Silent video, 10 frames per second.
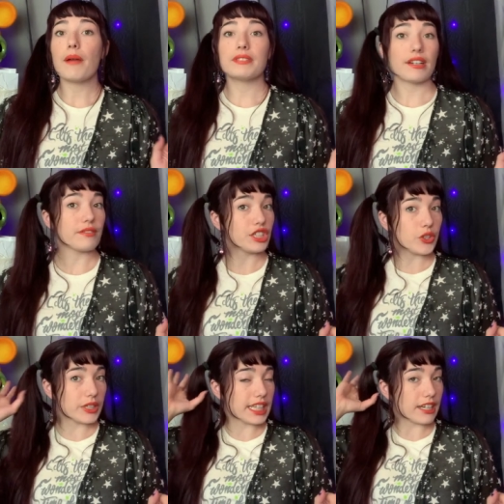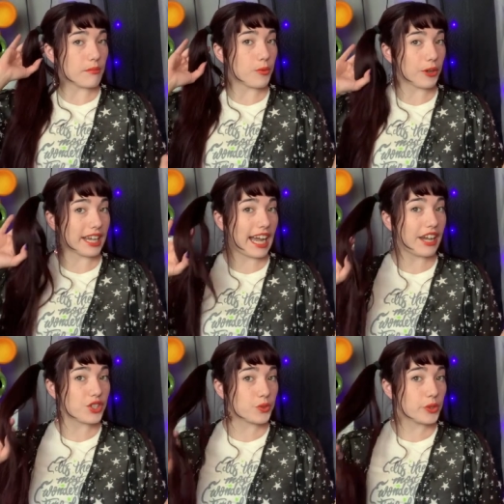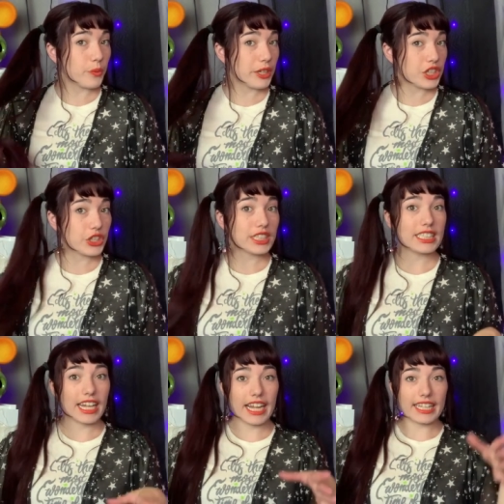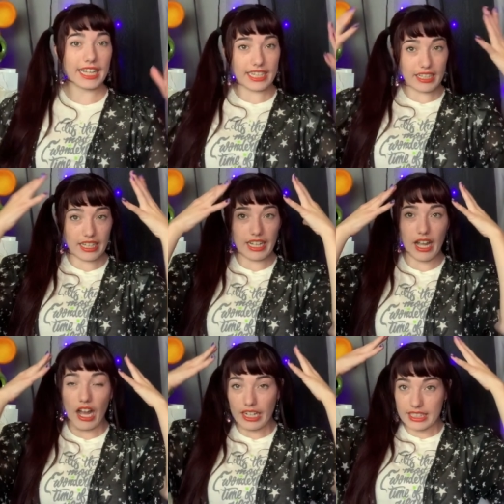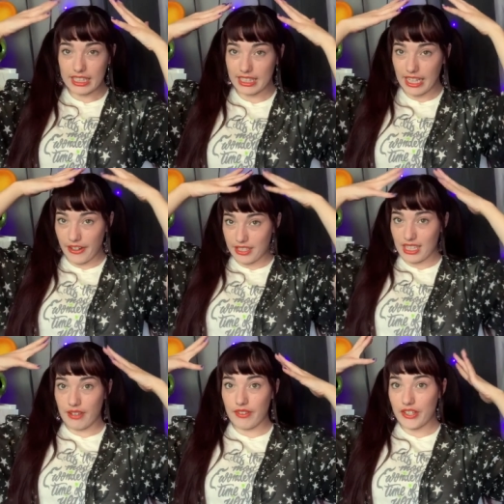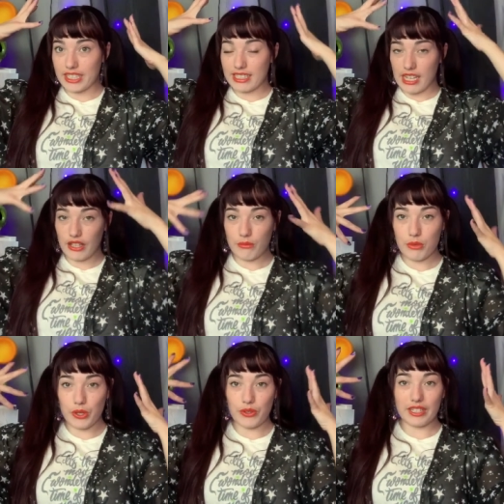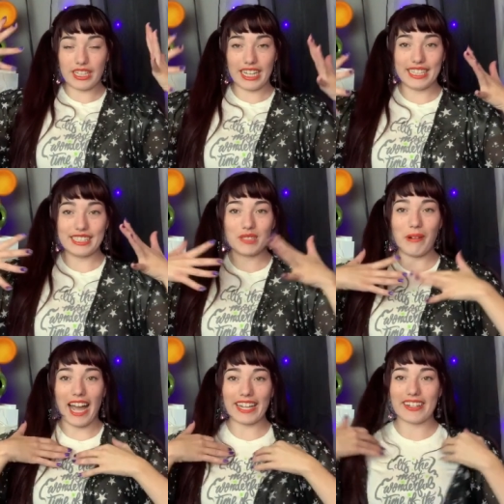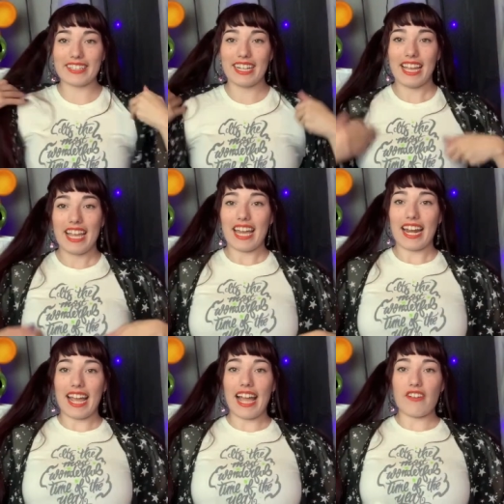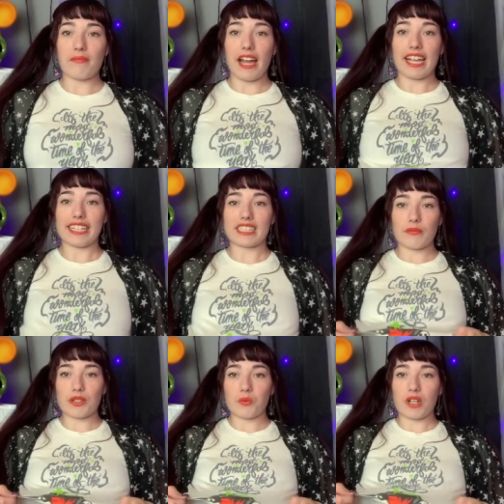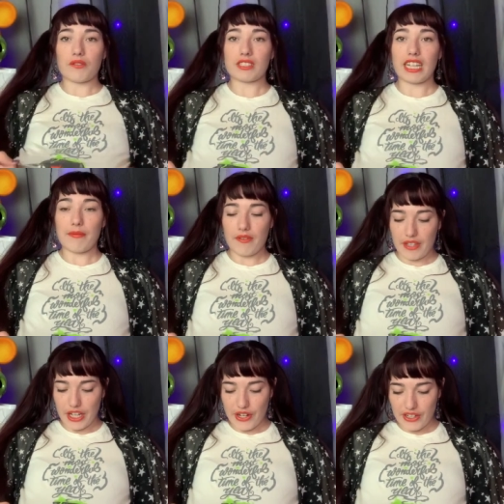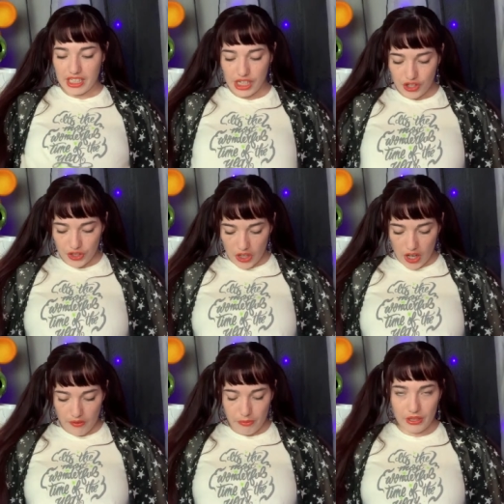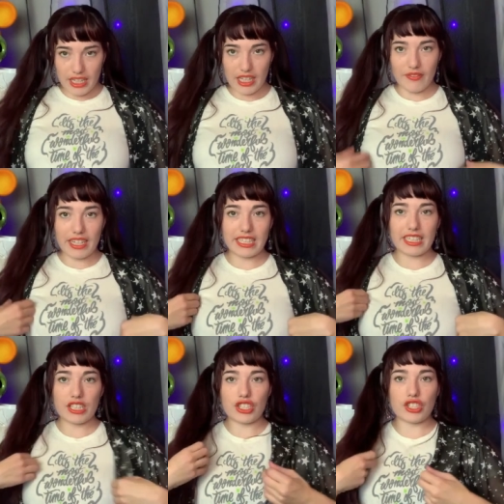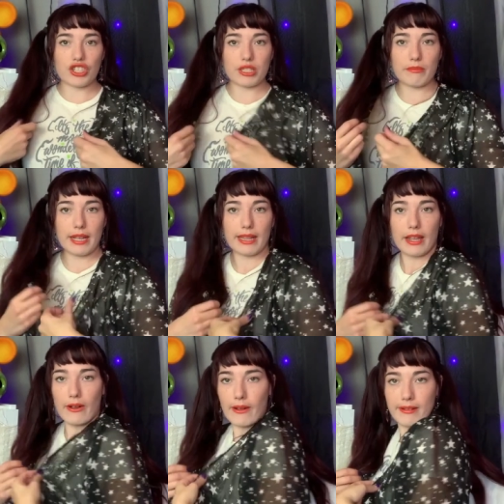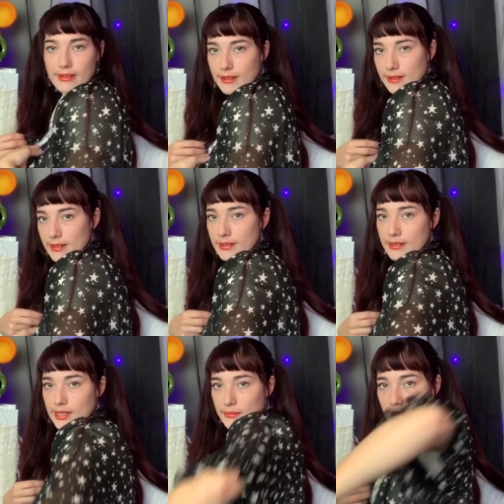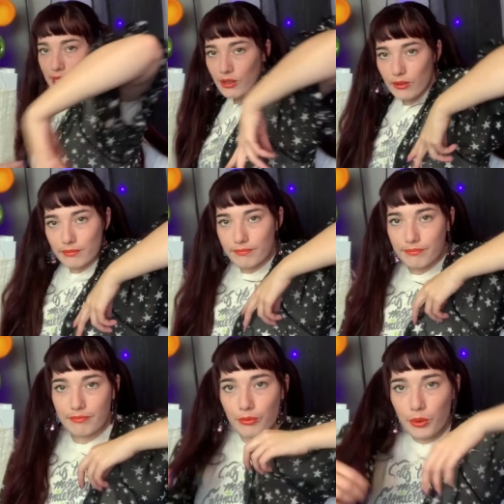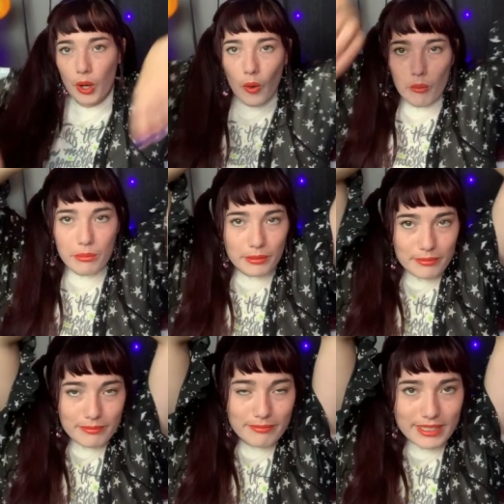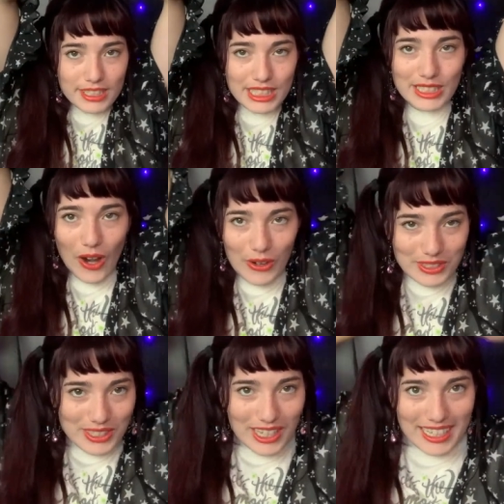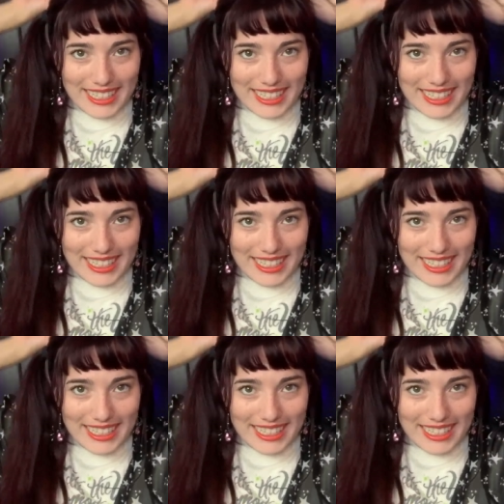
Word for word: definitely doing like a more casual witch look today. Like honestly this hair is like very Sailor Moon inspired. And I have my It's the Most Wonderful Time of Year t-shirt on from Unique Vintage and just my little, my little robe with stars on